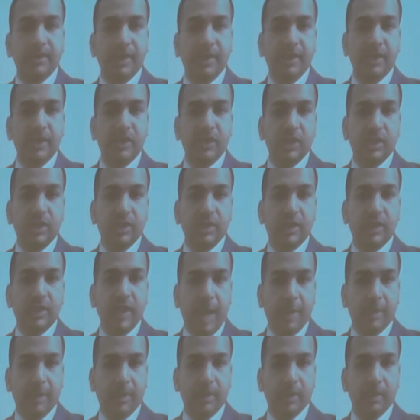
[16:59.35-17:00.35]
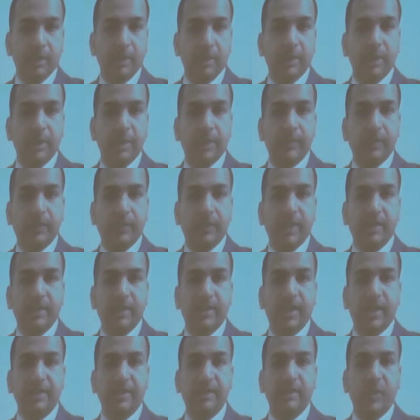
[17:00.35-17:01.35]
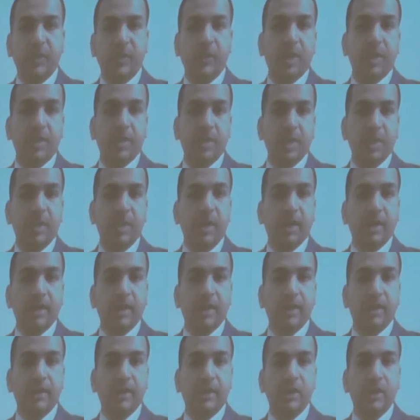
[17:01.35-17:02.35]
initial capital, that is the primary market,